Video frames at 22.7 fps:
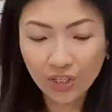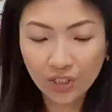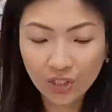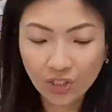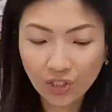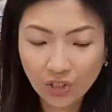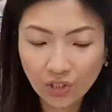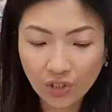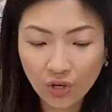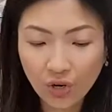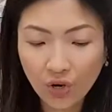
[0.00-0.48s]

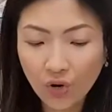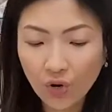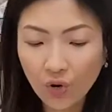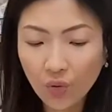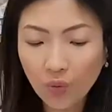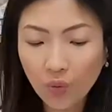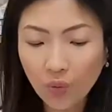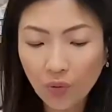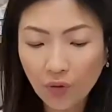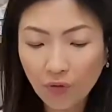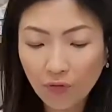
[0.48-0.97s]

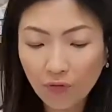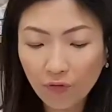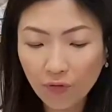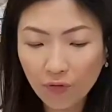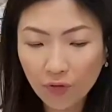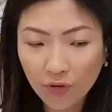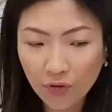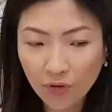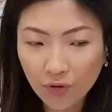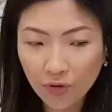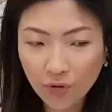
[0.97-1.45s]
So if
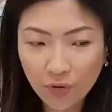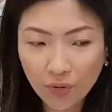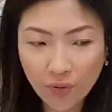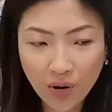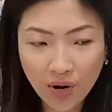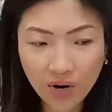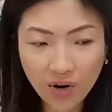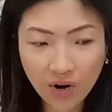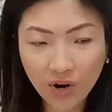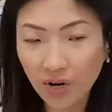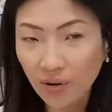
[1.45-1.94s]
you
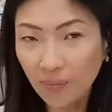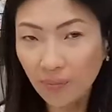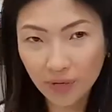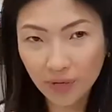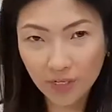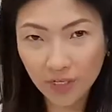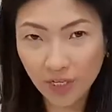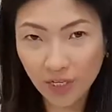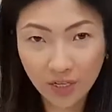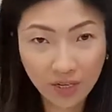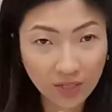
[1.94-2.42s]
are on a
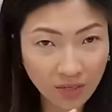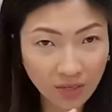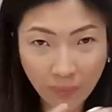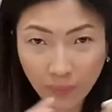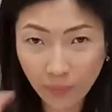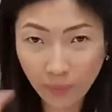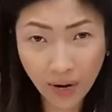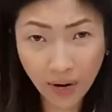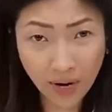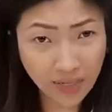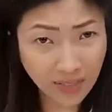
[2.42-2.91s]
budget, because
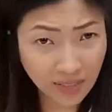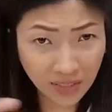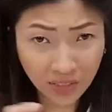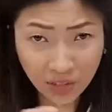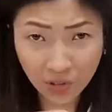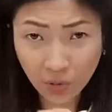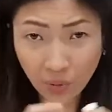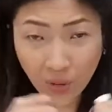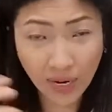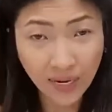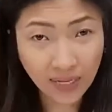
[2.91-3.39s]
the price is
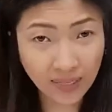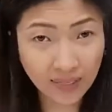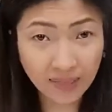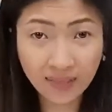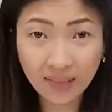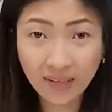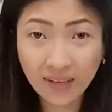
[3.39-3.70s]
quite